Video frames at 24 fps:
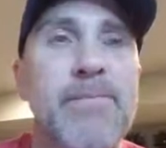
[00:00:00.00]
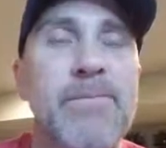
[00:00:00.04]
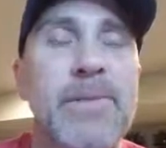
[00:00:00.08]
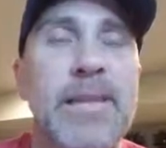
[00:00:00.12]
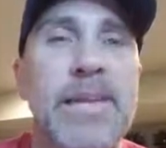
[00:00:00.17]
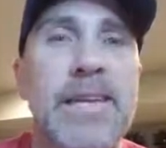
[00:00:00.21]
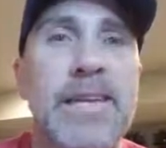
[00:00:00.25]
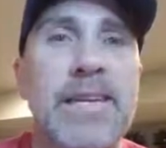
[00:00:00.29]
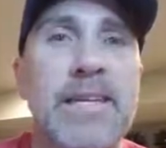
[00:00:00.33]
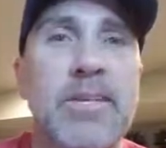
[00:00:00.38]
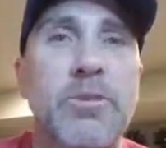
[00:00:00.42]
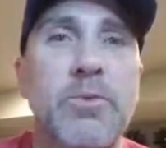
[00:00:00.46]

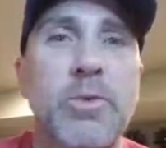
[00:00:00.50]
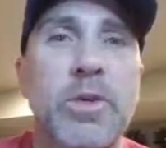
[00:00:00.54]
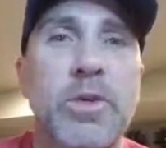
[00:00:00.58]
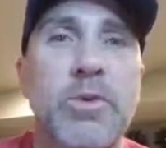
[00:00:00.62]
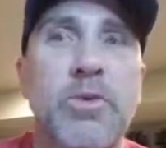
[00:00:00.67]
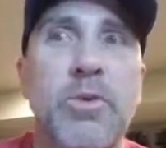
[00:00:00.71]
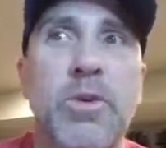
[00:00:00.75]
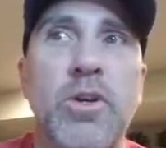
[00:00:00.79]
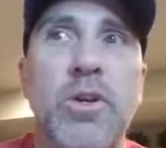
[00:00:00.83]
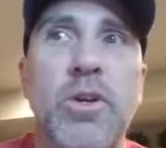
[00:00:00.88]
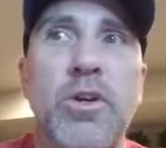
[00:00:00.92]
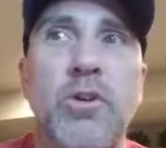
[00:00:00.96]
And as we
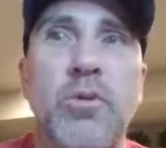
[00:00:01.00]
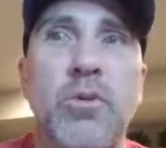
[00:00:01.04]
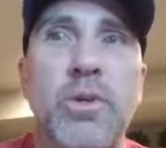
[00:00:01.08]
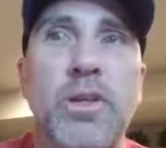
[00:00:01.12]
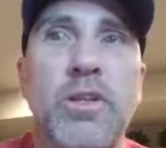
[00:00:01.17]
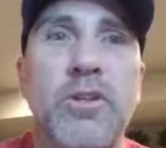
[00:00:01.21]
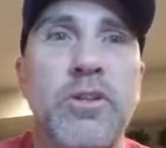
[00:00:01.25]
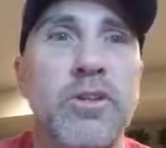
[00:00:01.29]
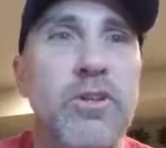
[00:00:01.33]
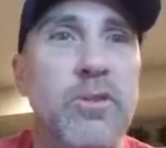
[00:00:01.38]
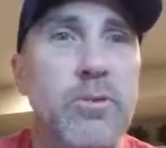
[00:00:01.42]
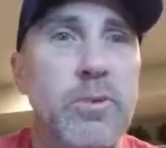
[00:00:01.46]
grow, we
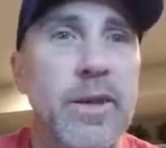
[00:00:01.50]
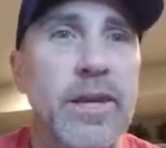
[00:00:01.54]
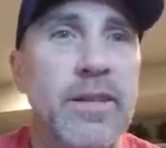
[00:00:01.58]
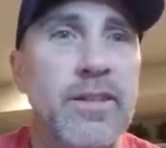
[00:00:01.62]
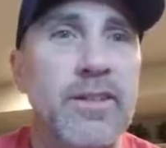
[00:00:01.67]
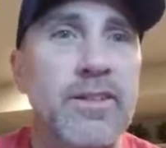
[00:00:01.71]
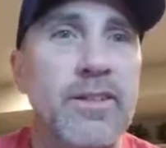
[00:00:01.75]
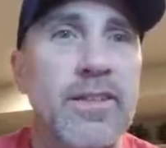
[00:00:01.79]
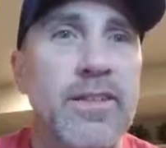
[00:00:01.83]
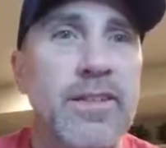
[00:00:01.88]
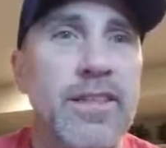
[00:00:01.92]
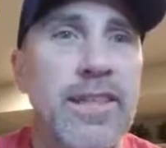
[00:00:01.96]
learn to
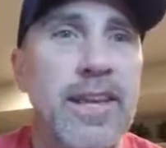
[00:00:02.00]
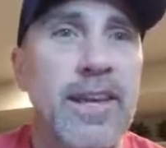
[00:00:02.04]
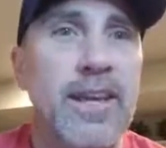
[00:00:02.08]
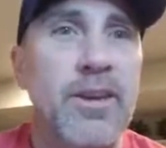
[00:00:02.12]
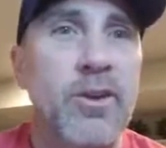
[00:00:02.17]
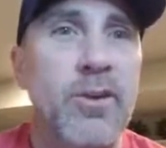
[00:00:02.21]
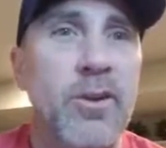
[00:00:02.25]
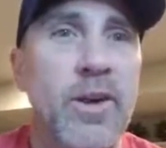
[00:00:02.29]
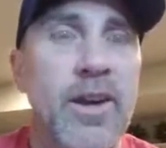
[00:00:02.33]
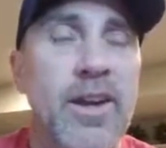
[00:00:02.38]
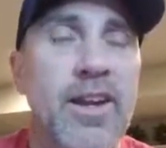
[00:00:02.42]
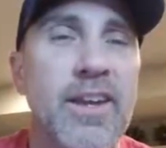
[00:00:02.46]
regulate that
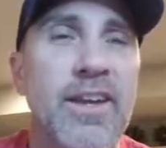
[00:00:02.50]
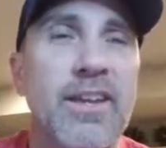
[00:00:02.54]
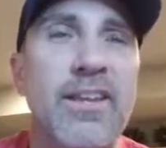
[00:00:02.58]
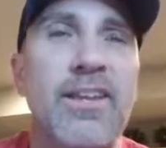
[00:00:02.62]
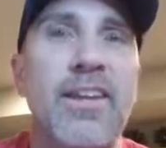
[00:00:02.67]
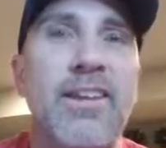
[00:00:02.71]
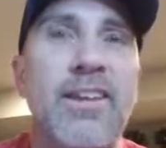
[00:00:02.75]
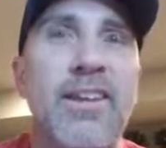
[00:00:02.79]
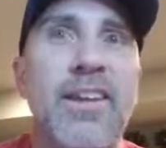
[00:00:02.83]
crying.